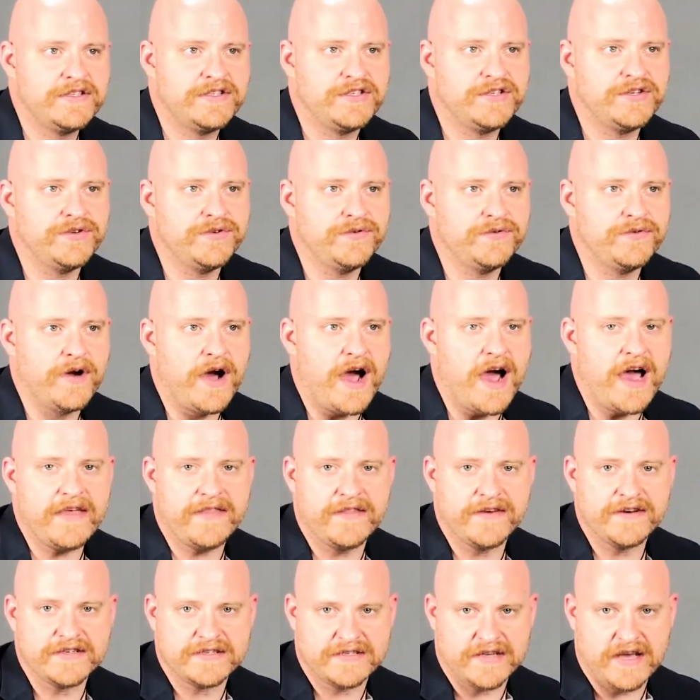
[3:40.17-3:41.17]
to
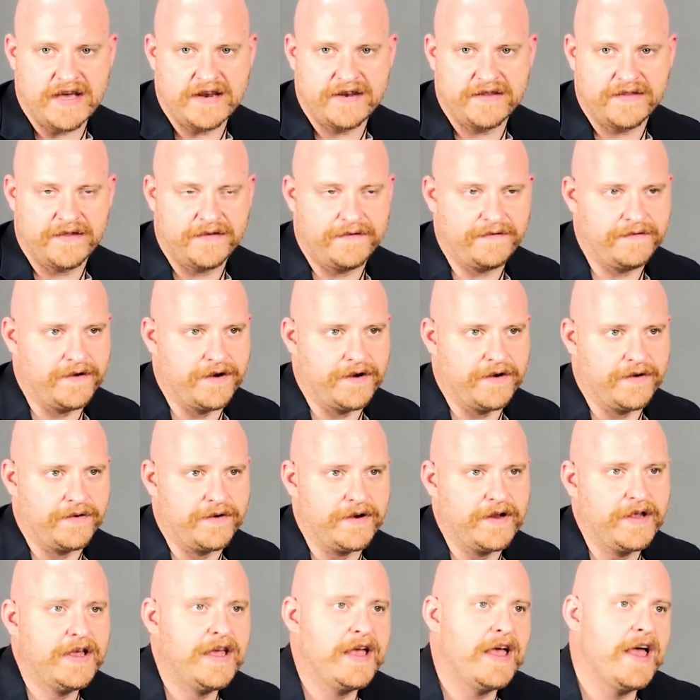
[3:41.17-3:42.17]
either side of the
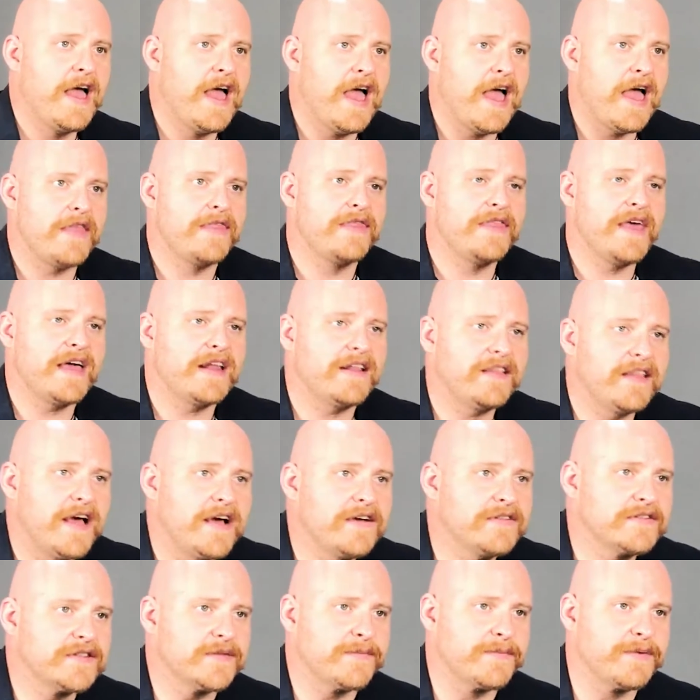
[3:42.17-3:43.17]
phone. And that
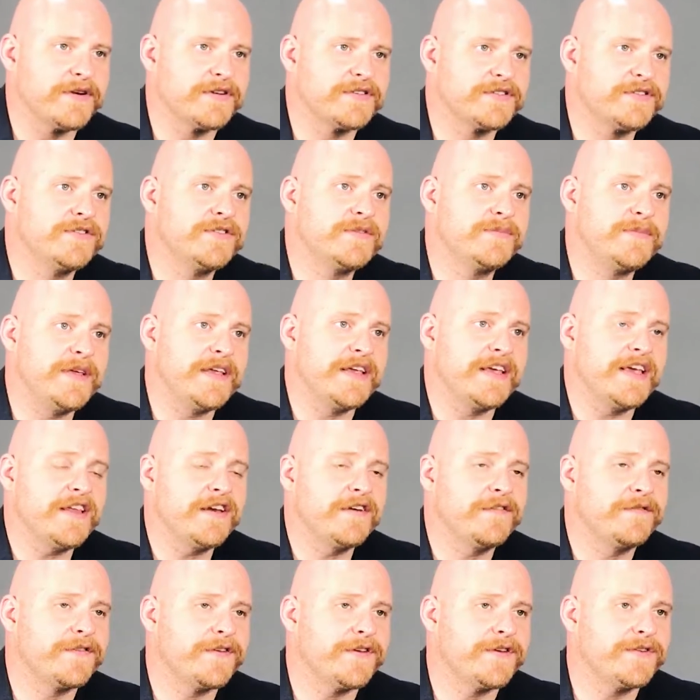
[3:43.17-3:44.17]
allows the person who's being
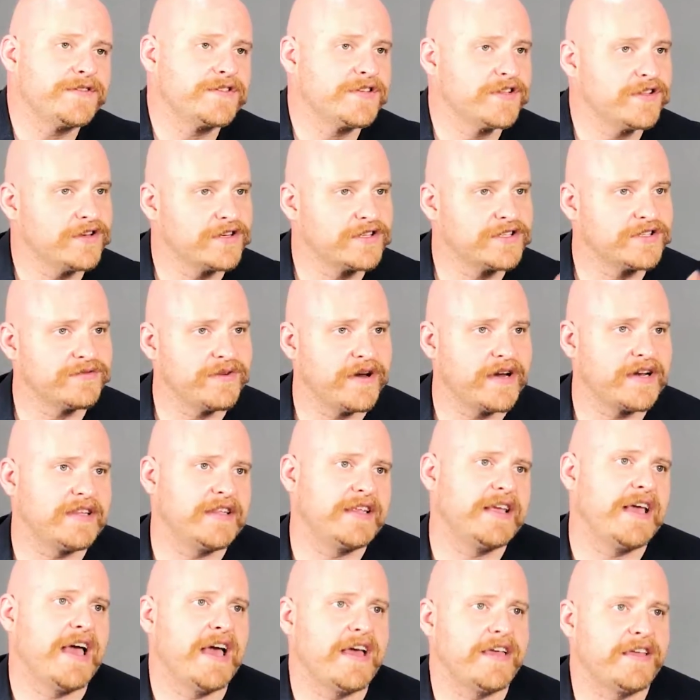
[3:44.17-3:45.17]
interviewed to look
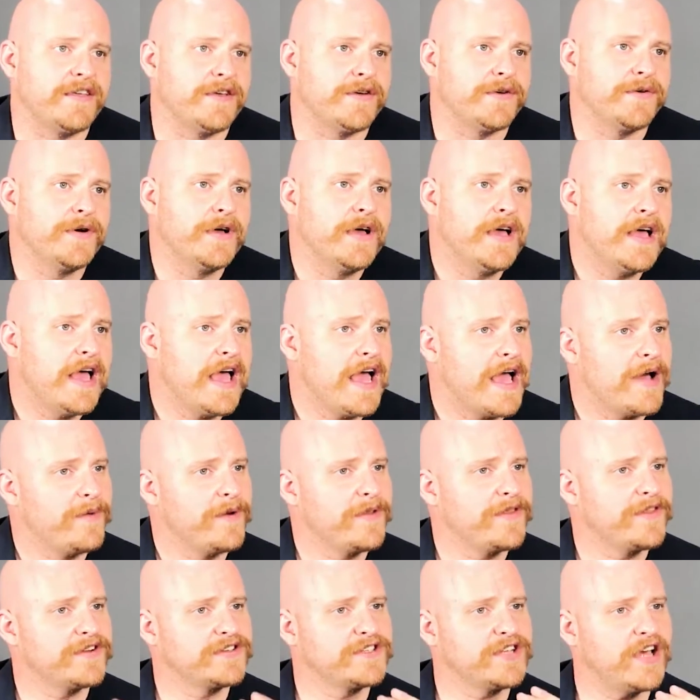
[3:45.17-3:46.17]
directly at you. And
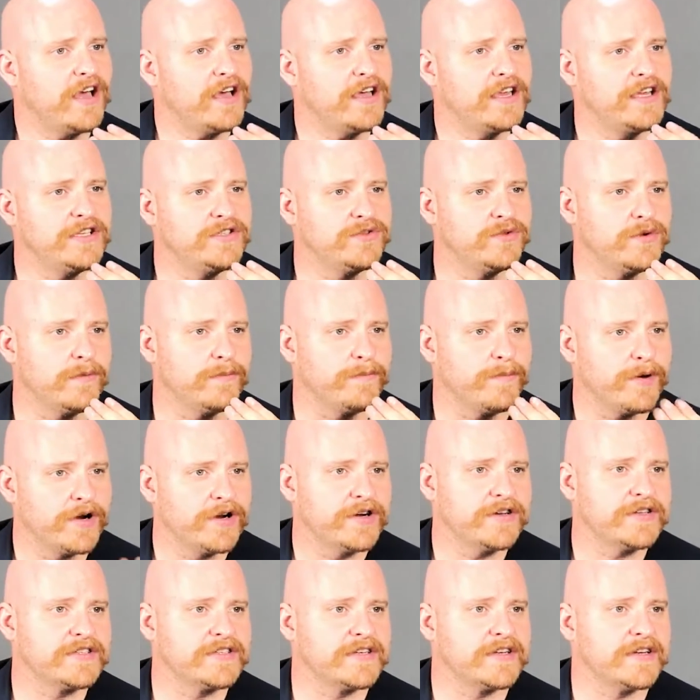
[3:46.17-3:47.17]
when they're talking to a
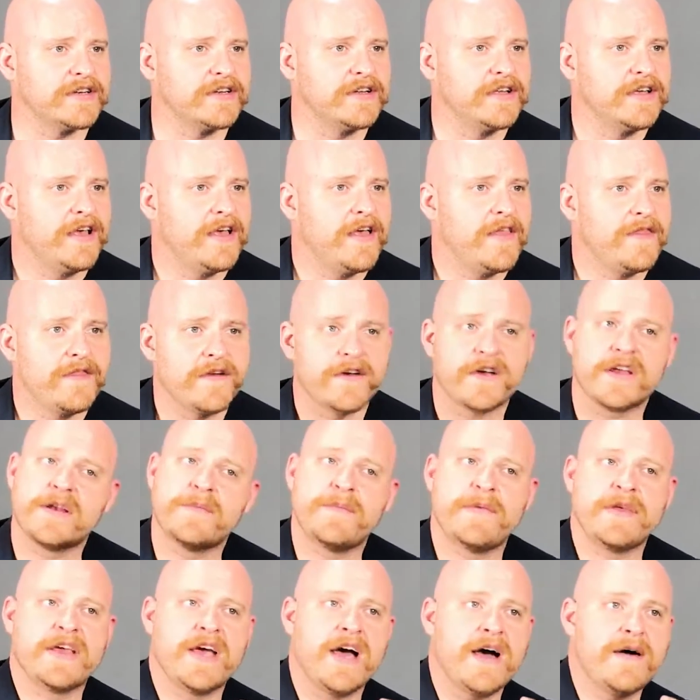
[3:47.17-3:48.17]
person, they're going
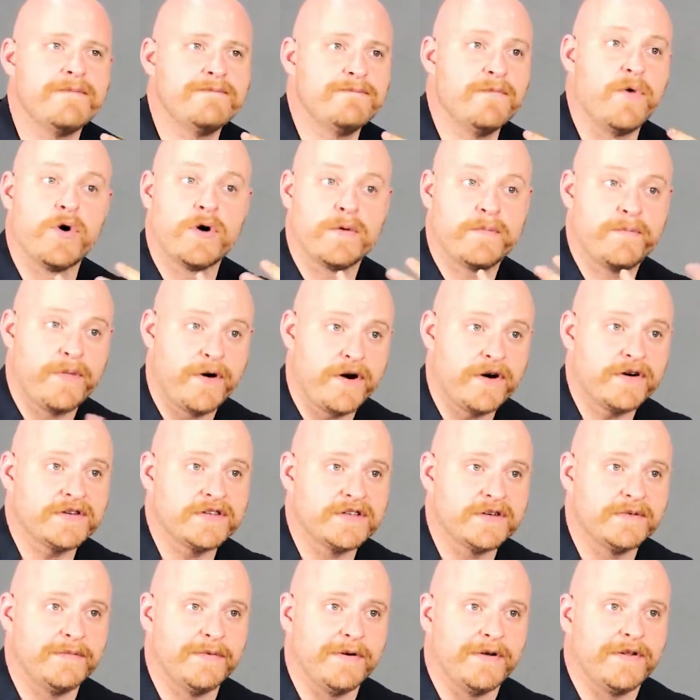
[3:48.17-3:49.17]
to become more
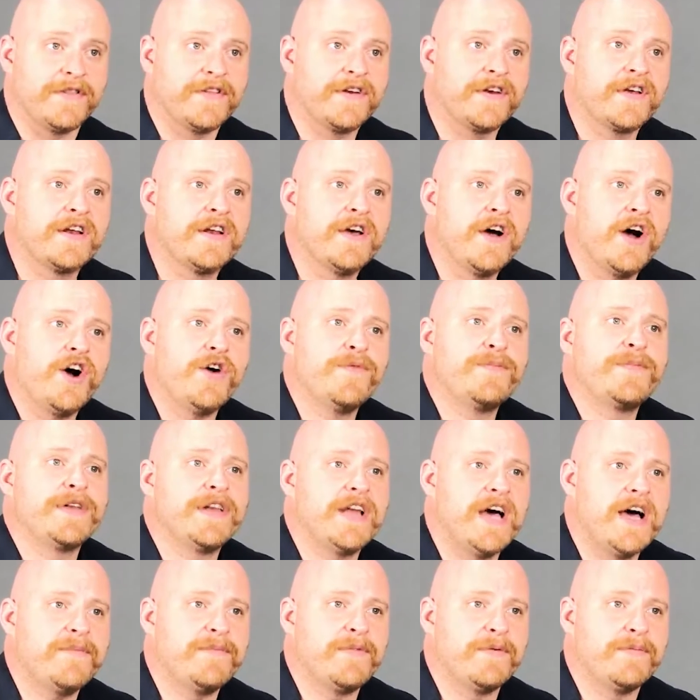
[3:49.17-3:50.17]
personable. They're going to open
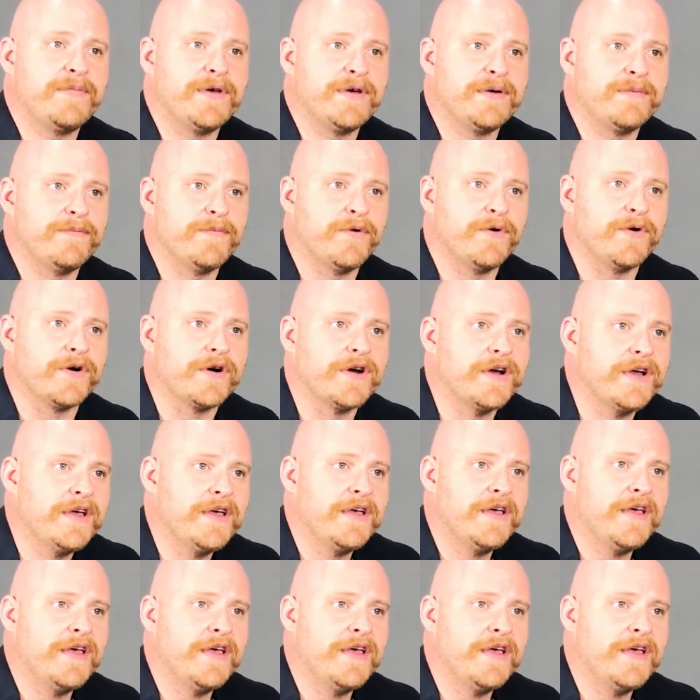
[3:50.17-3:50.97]
up a bit more.